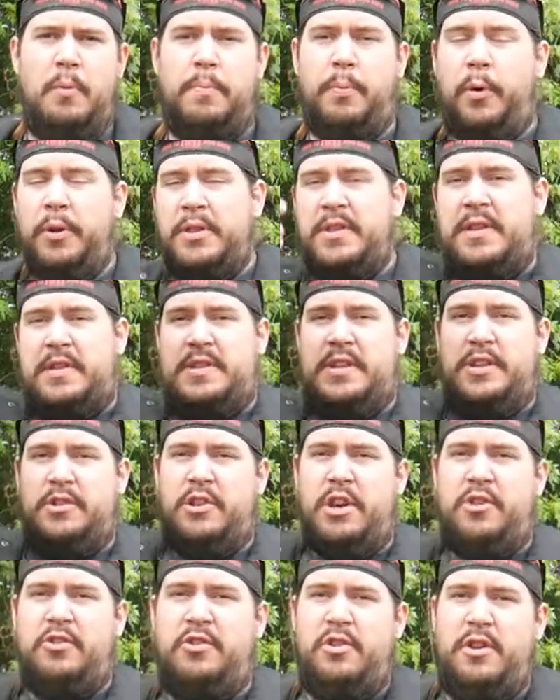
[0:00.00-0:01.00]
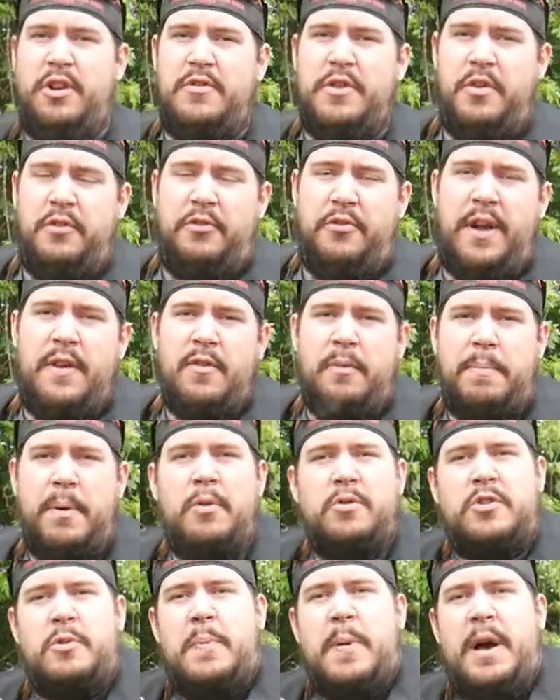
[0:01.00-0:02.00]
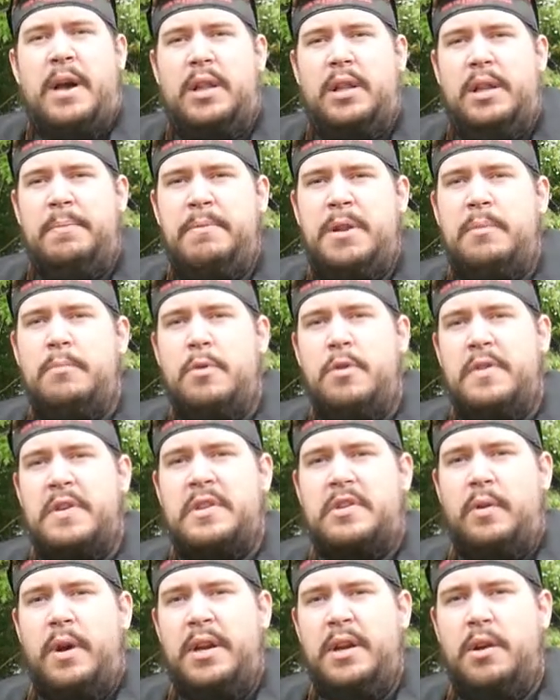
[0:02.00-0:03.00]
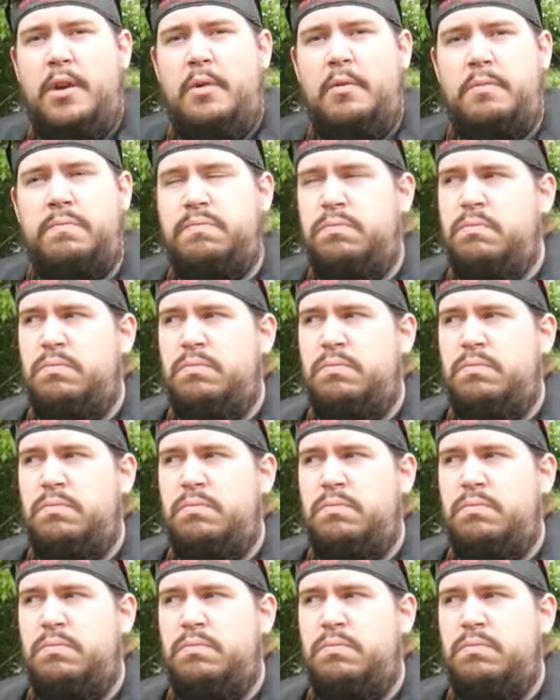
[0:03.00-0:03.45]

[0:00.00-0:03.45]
Put the suggestion of your favorite post-apocalyptic movie so I can go